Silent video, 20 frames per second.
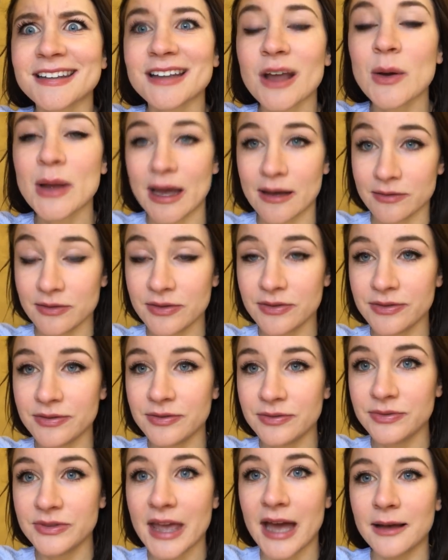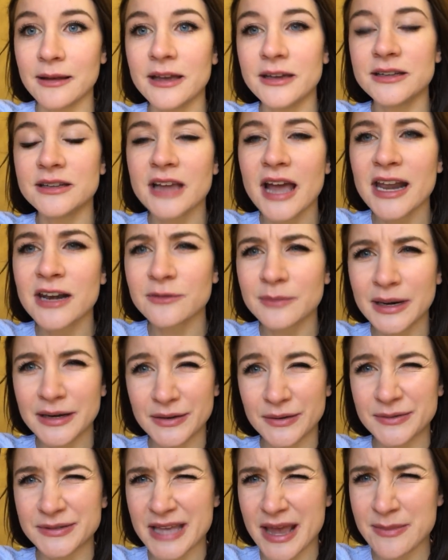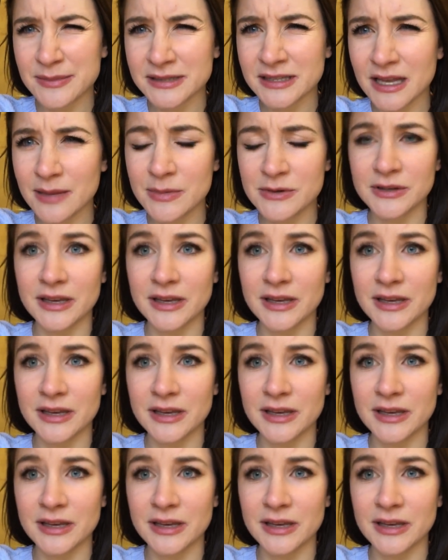Oh yeah, yeah, it kind of reminded me of Sam's Club.